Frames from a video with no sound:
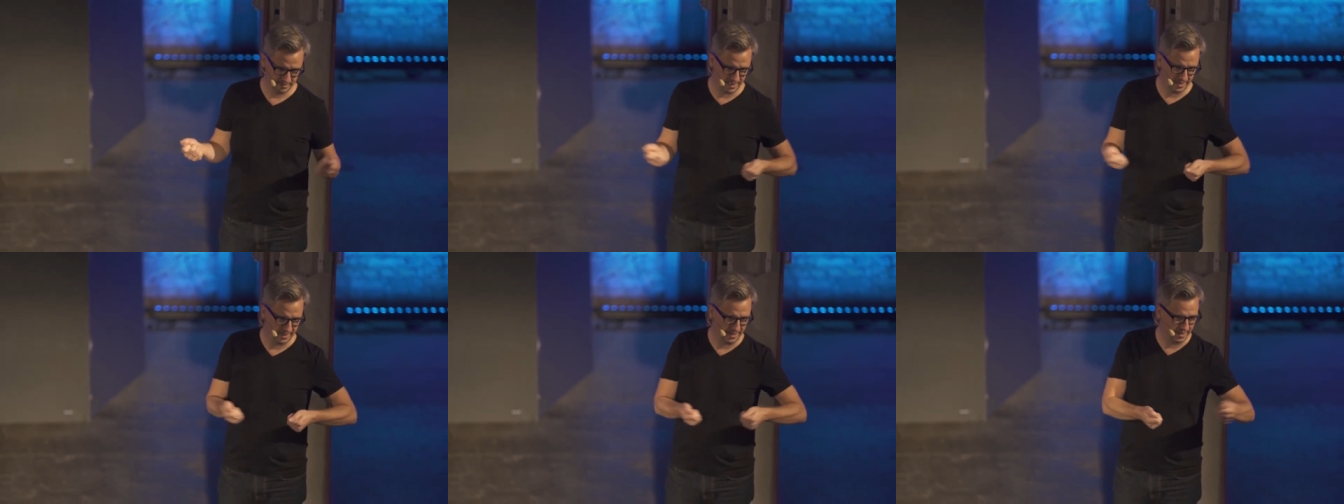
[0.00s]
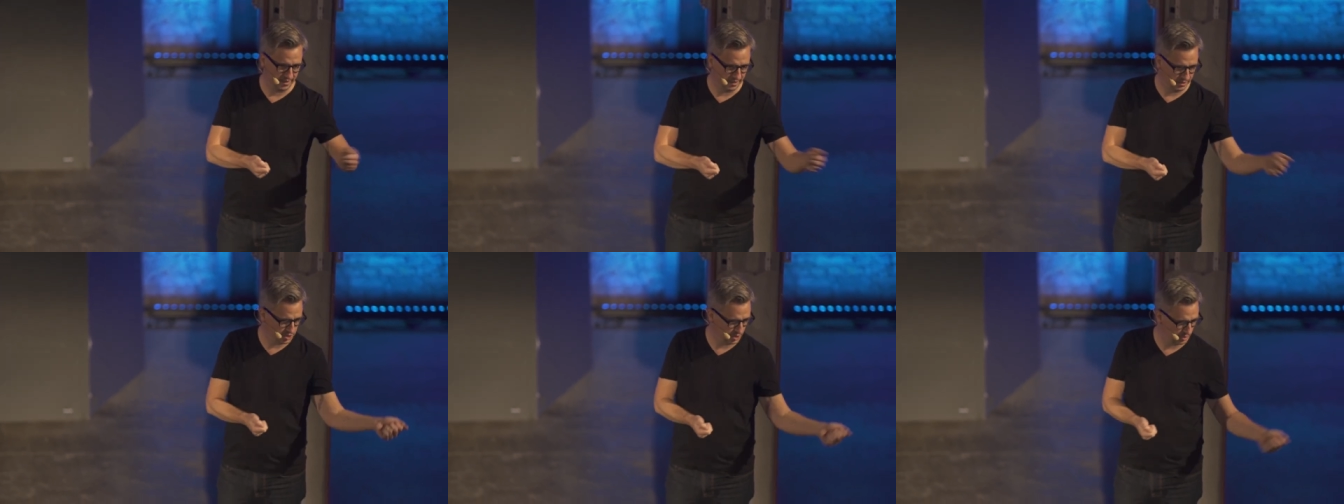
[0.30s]
get
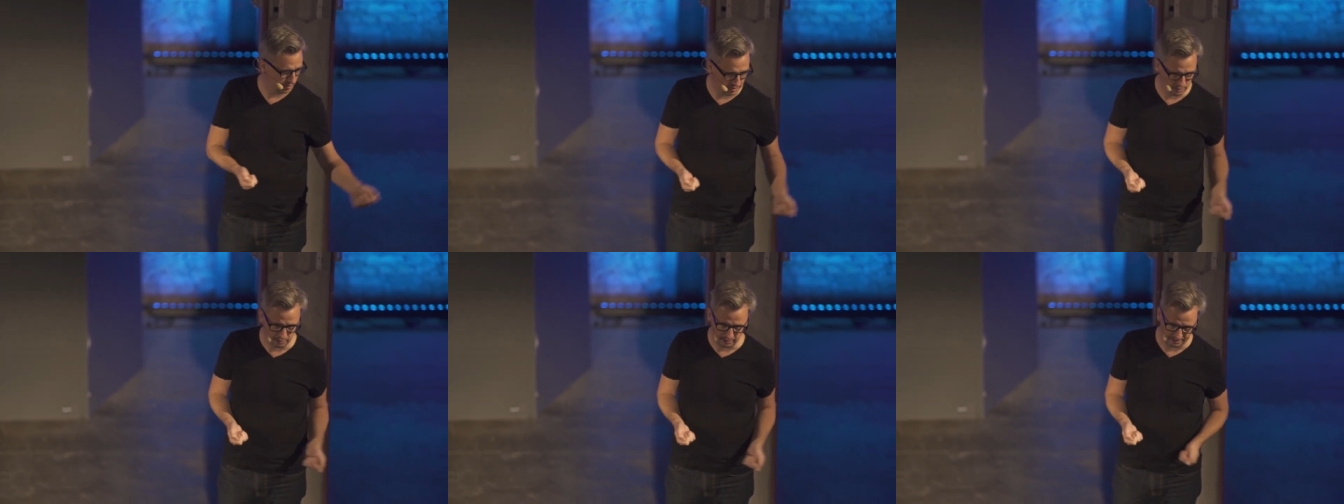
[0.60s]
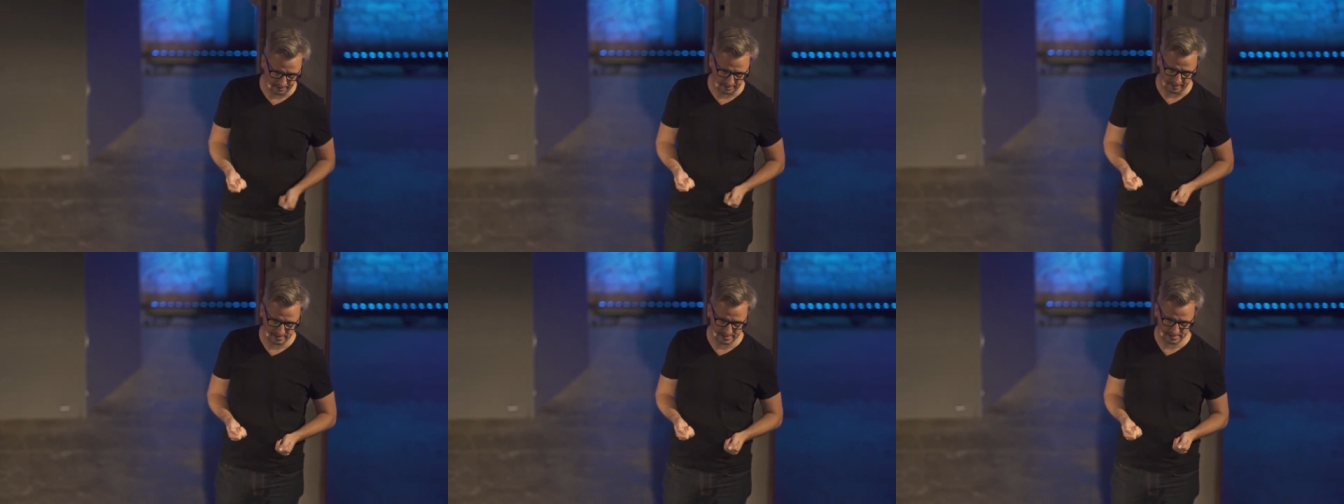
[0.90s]
on a journey
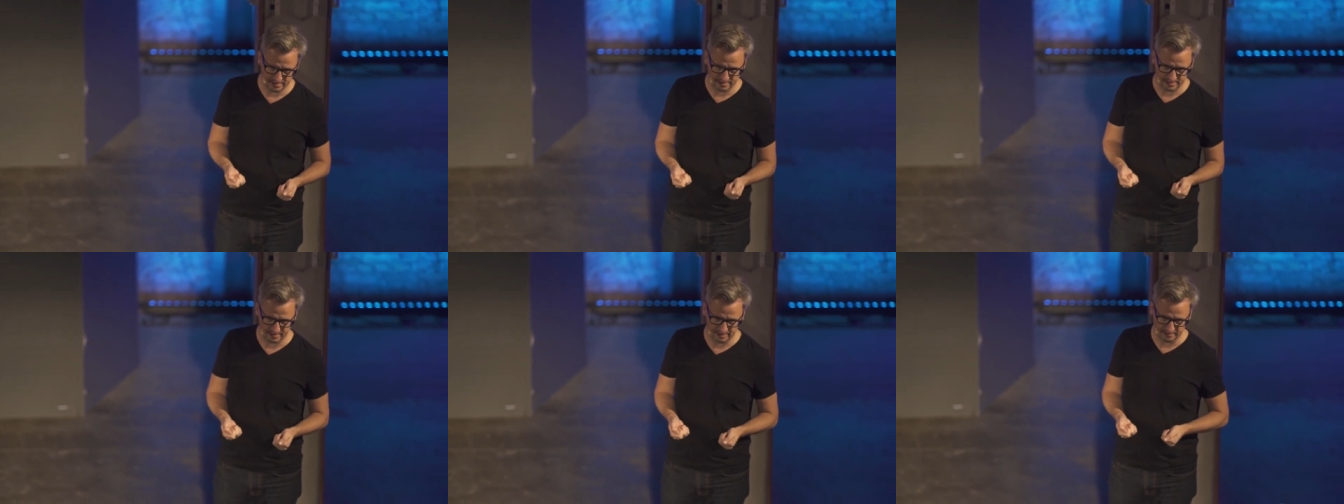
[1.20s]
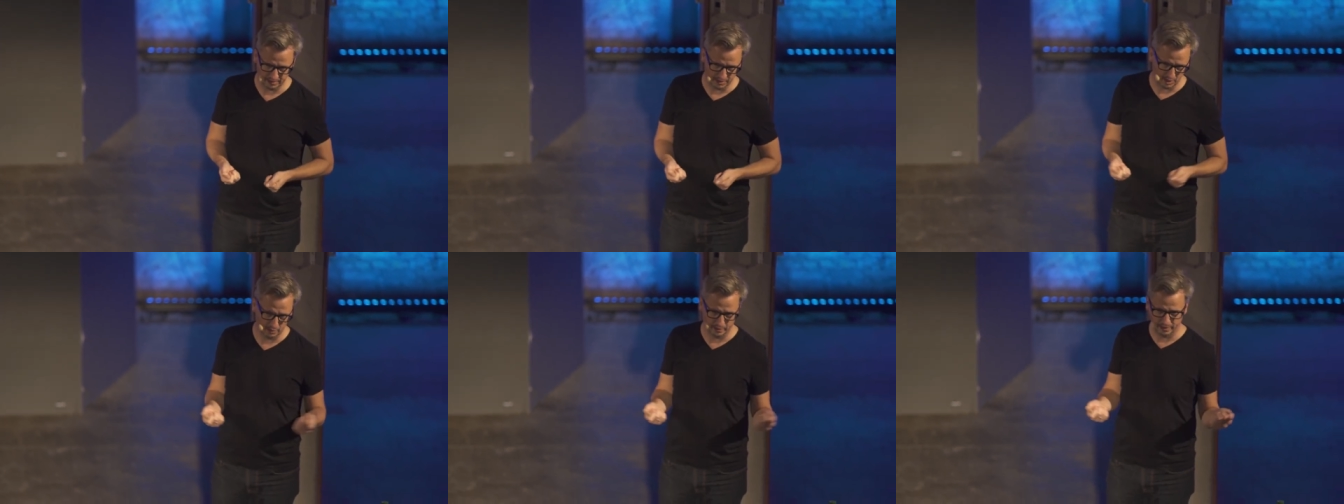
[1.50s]
with us,
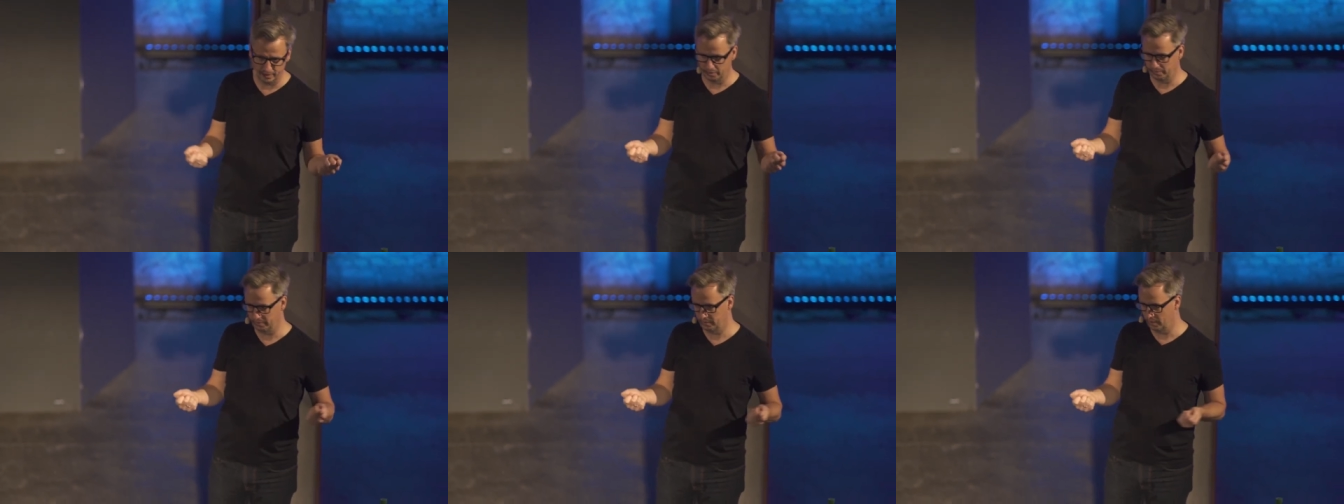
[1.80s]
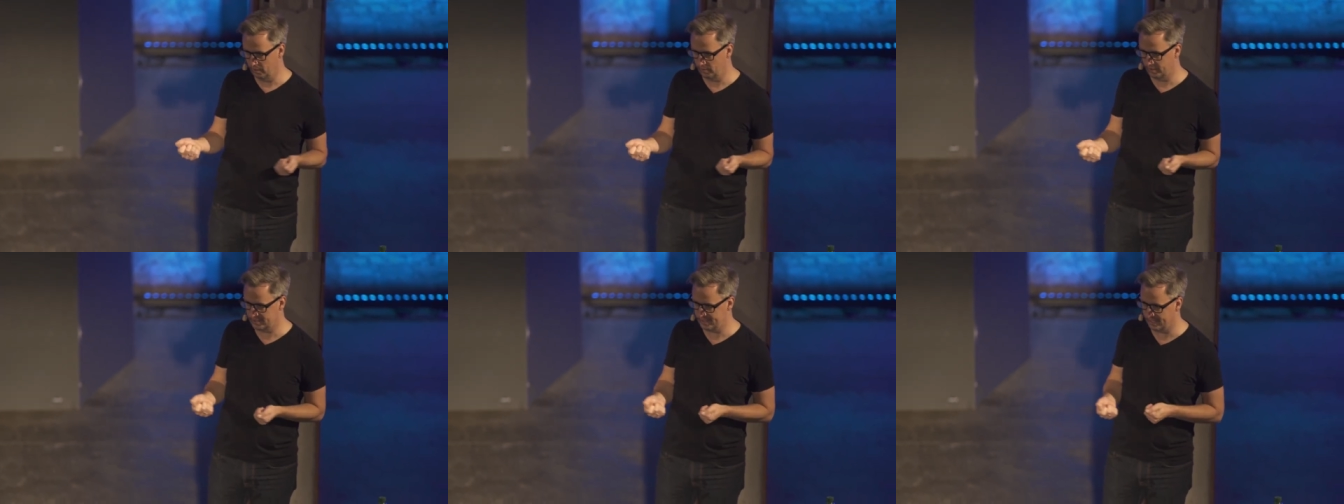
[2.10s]
even though we don't
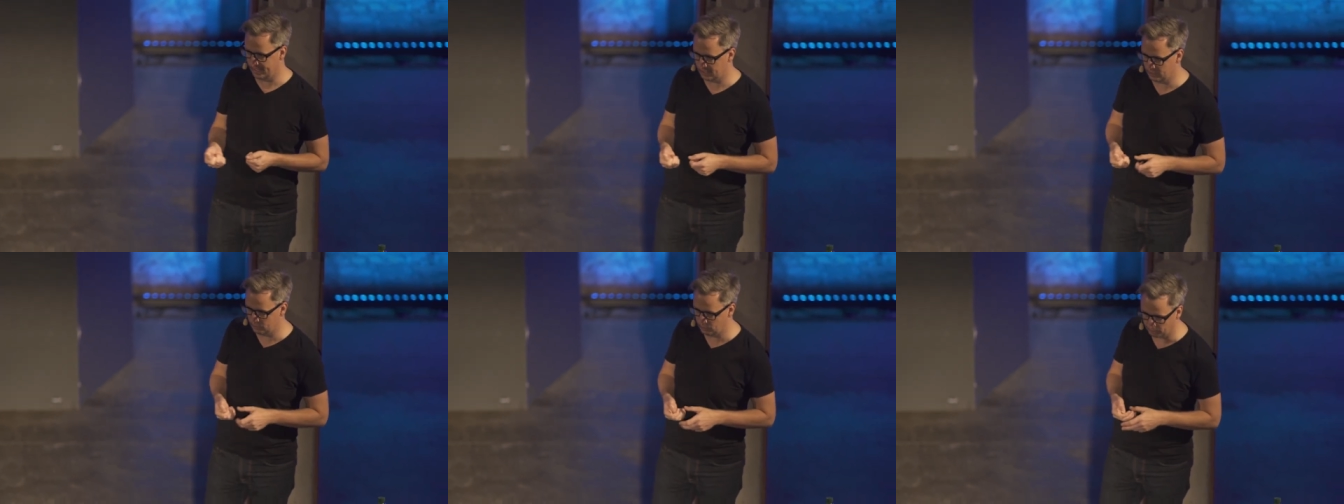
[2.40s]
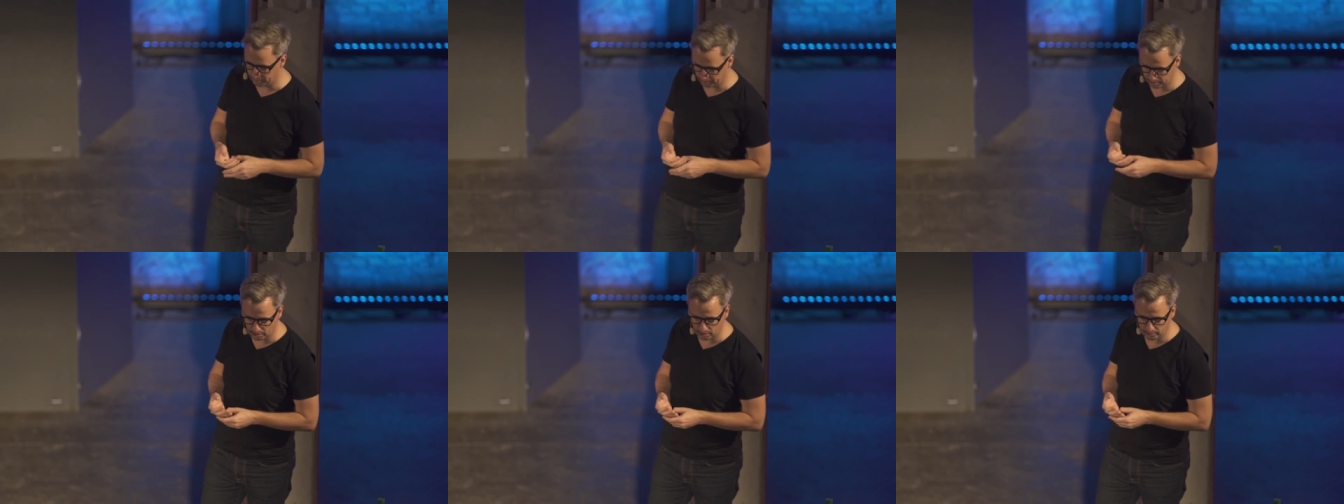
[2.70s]
know exactly
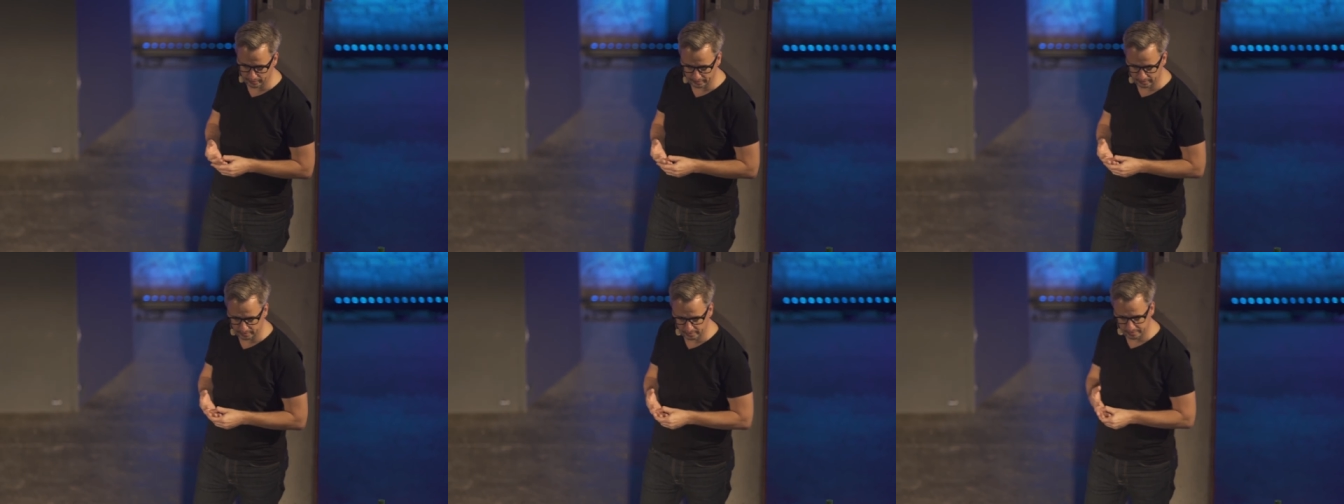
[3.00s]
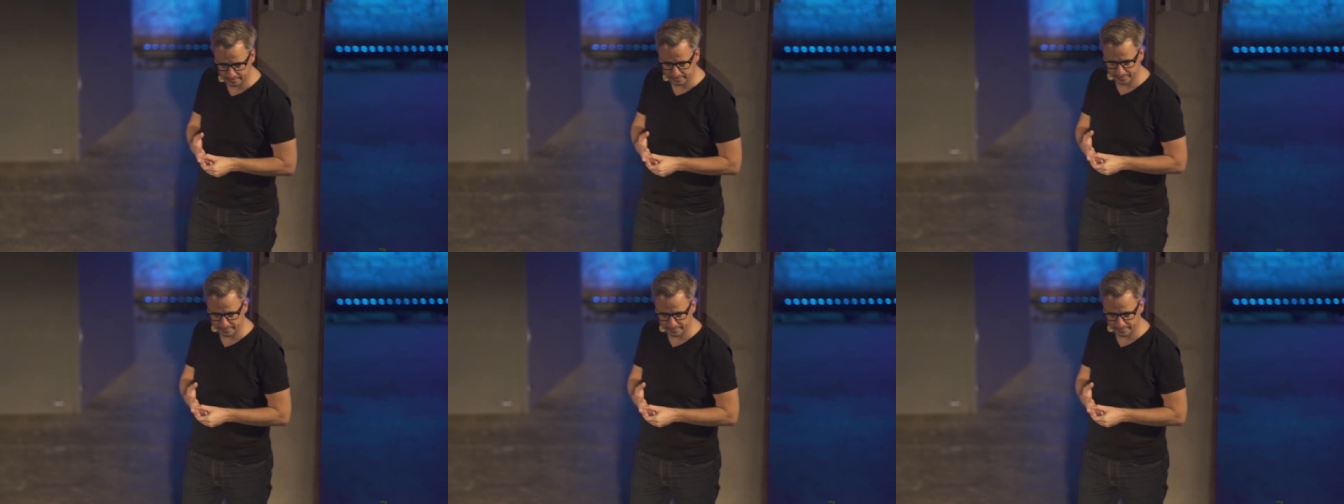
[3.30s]
where we're going.